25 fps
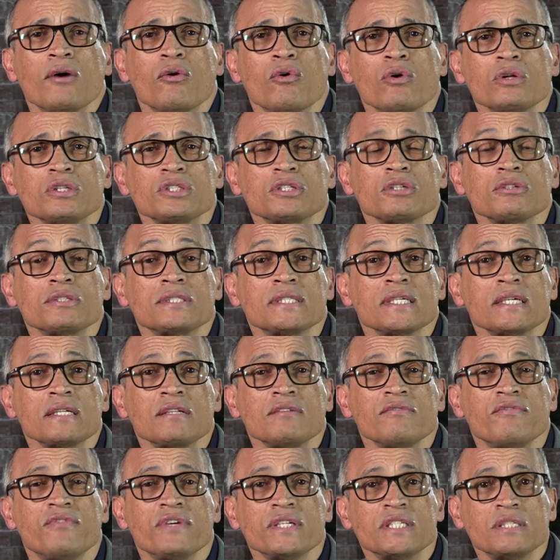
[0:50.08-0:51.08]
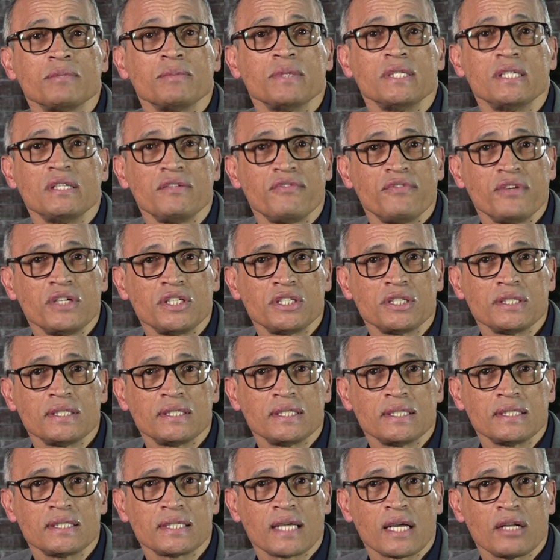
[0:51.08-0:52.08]
Also, certain vitamin
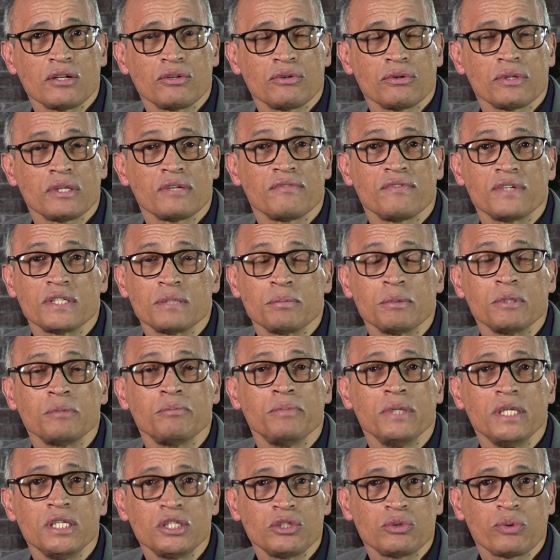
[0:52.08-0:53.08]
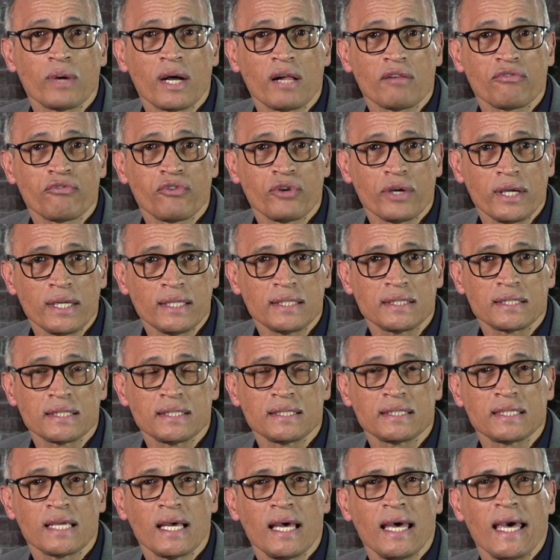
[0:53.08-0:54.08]
deficiencies can do that, vitamin B12, for
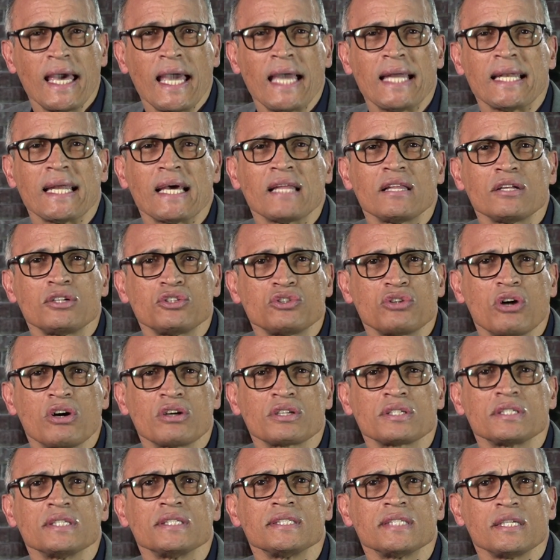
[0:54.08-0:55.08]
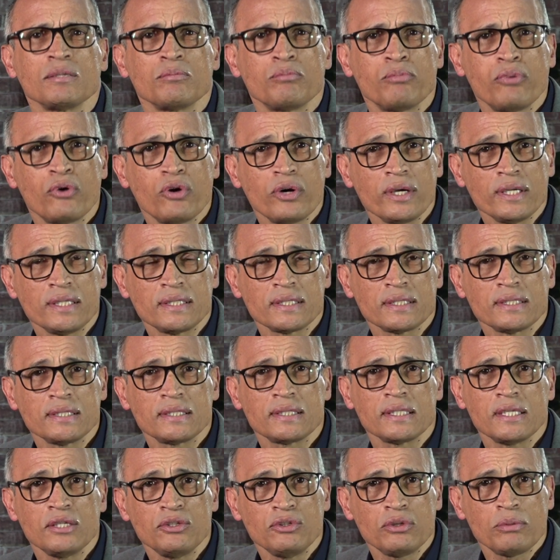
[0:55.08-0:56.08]
instance, and other toxins and
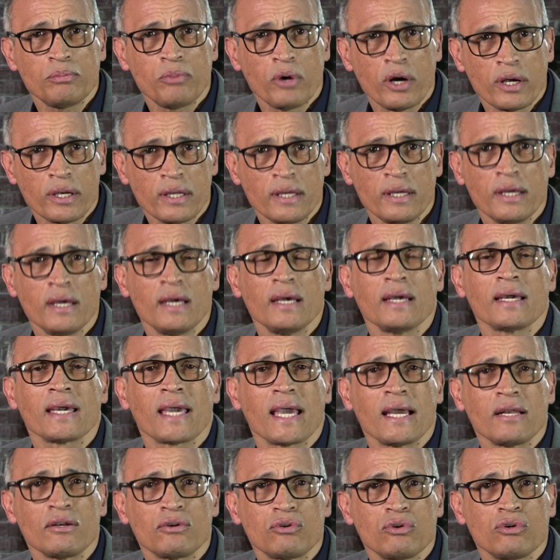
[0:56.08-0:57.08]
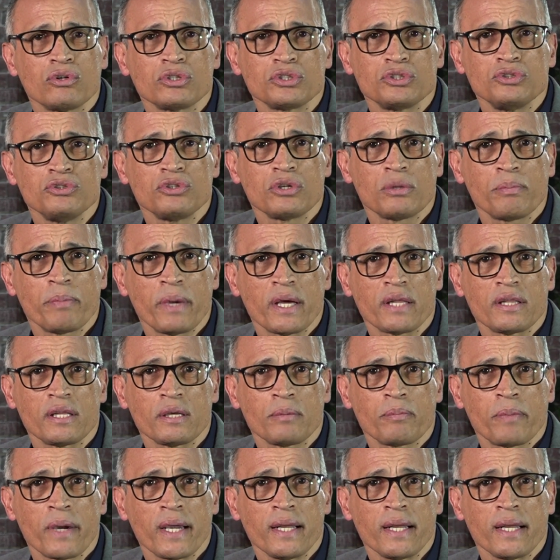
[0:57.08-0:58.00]
poisons in your body can cause neuropathic